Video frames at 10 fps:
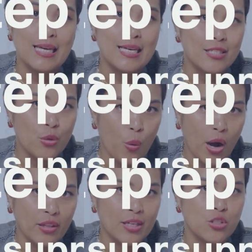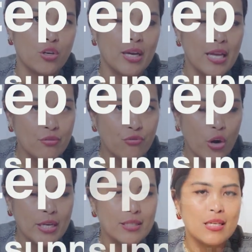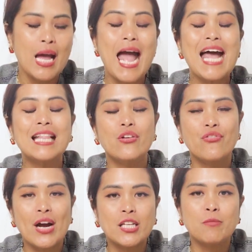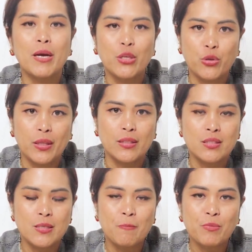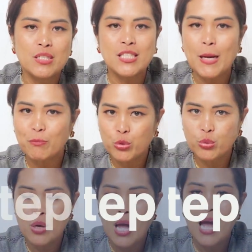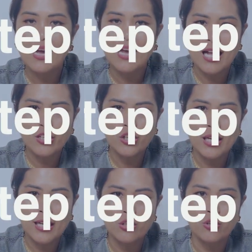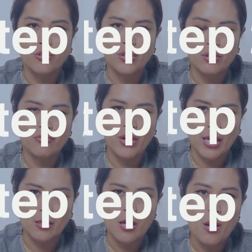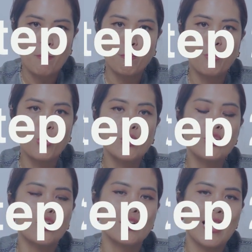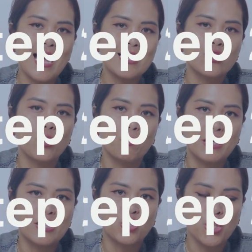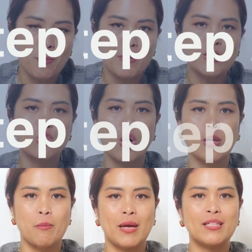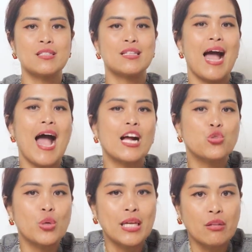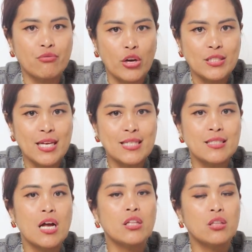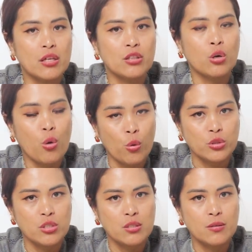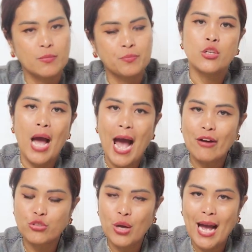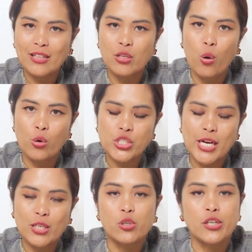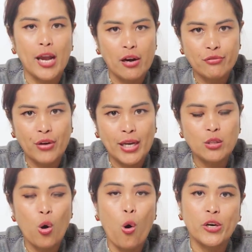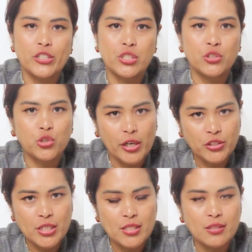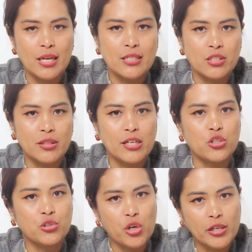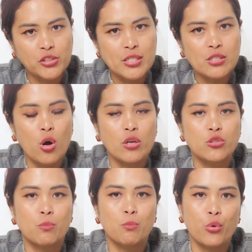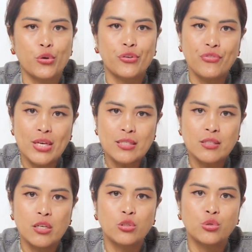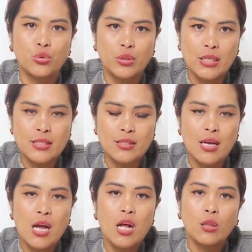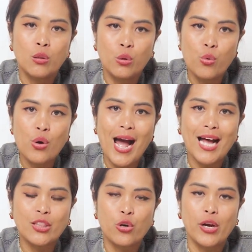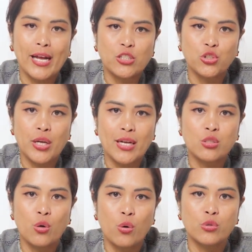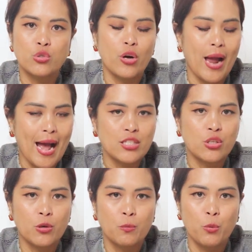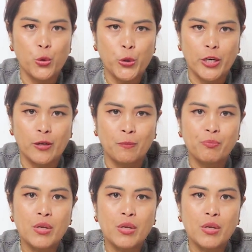Easy one, that's your invoice divided by units. Step 2, calculate your real freight. Pull your last complete shipments documents, the actual invoices, not the quotes. You have to add the ocean or air freight, origin charges, destination charges, custom broker fees, duties. Look at your HTS codes or ask your broker.